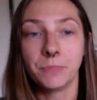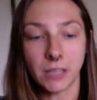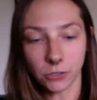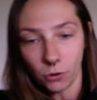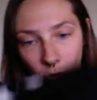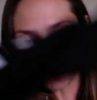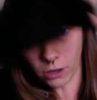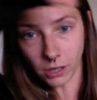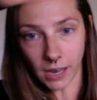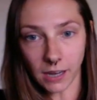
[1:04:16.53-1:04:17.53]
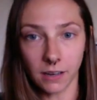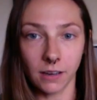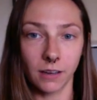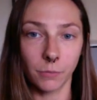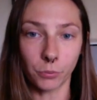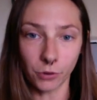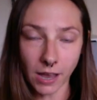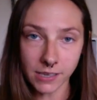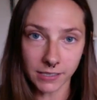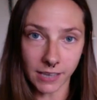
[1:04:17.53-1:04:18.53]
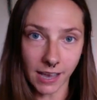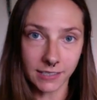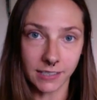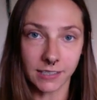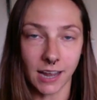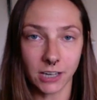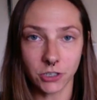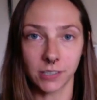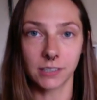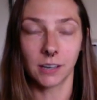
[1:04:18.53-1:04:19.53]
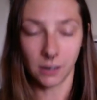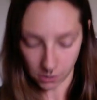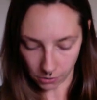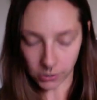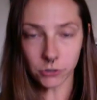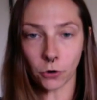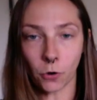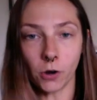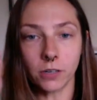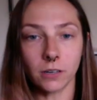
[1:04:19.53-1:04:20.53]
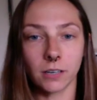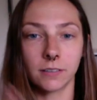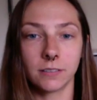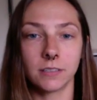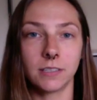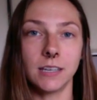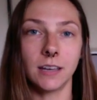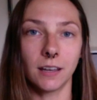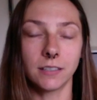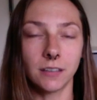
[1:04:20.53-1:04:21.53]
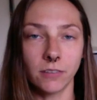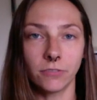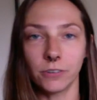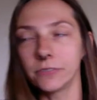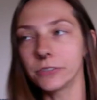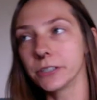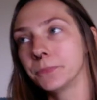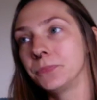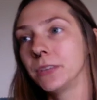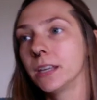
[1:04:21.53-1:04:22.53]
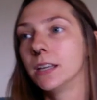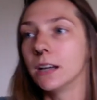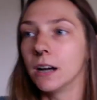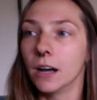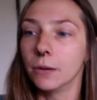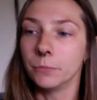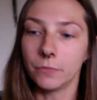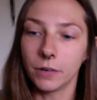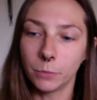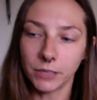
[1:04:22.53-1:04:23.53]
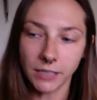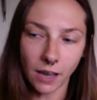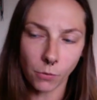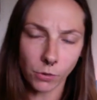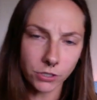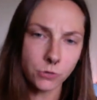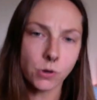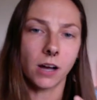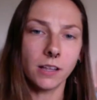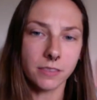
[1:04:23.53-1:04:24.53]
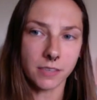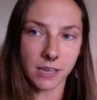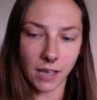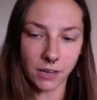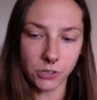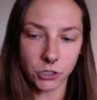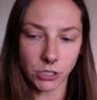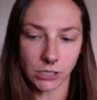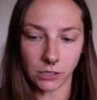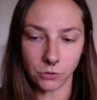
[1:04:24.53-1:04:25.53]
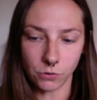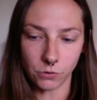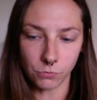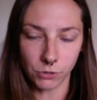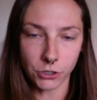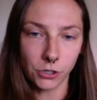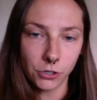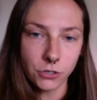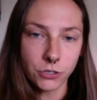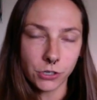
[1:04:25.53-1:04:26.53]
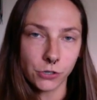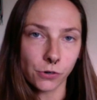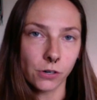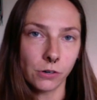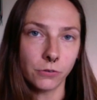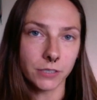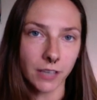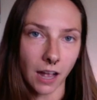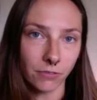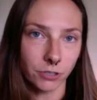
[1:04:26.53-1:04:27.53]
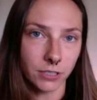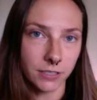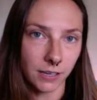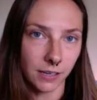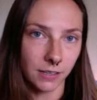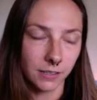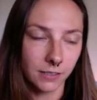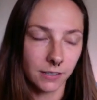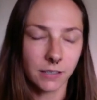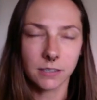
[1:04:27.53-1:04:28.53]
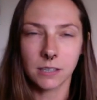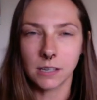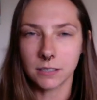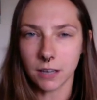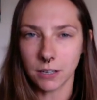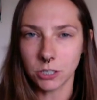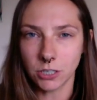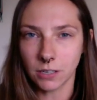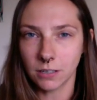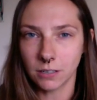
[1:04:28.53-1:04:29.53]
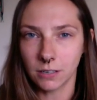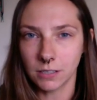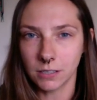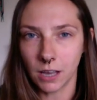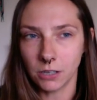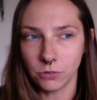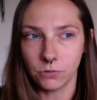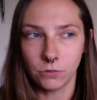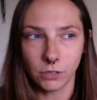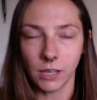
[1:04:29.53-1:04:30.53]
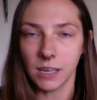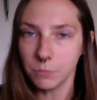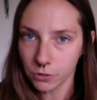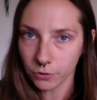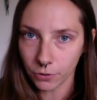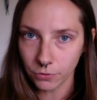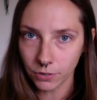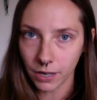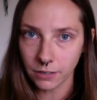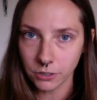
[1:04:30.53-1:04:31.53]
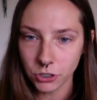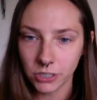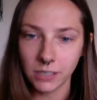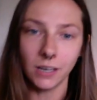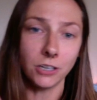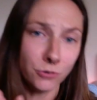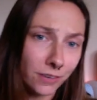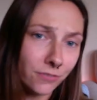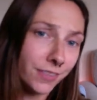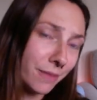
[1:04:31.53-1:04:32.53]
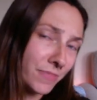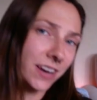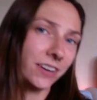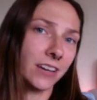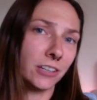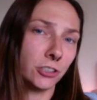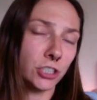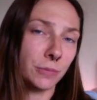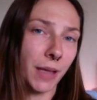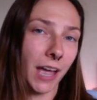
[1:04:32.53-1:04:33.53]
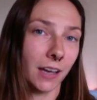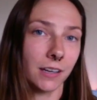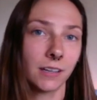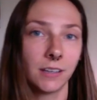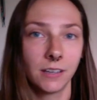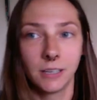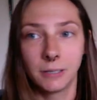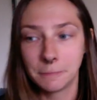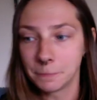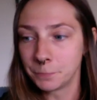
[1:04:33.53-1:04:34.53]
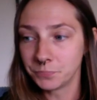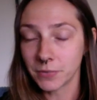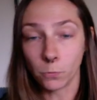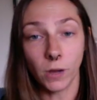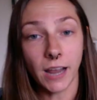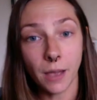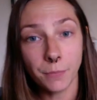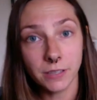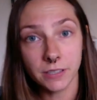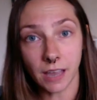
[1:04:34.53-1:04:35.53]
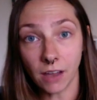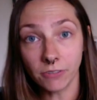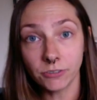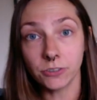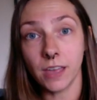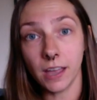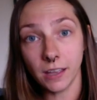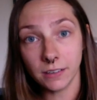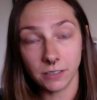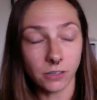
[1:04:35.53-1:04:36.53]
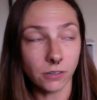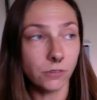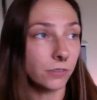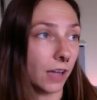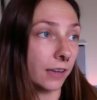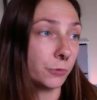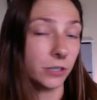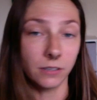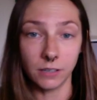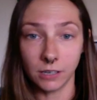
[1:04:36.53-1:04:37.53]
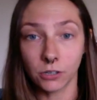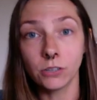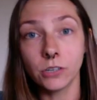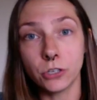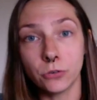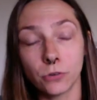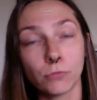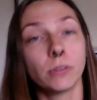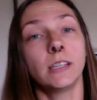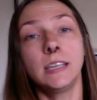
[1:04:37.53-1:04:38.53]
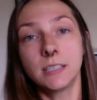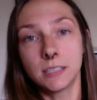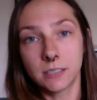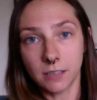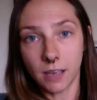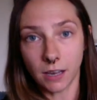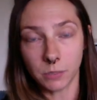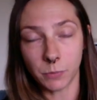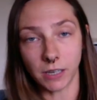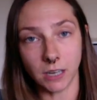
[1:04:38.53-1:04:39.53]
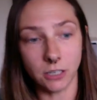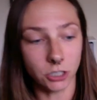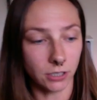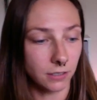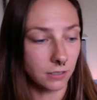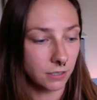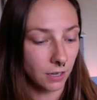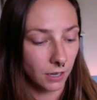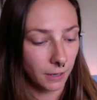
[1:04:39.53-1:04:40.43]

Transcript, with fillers: It's a whole like process. It's not just, oh, here's a cord, see ya, done forever. Um, but yeah, once you cut the energy, you return to your own sovereignty. That's the intention, is that you claim your own energy and you give them their energy back. what happens after that, you know, I would encourage you to release expectations.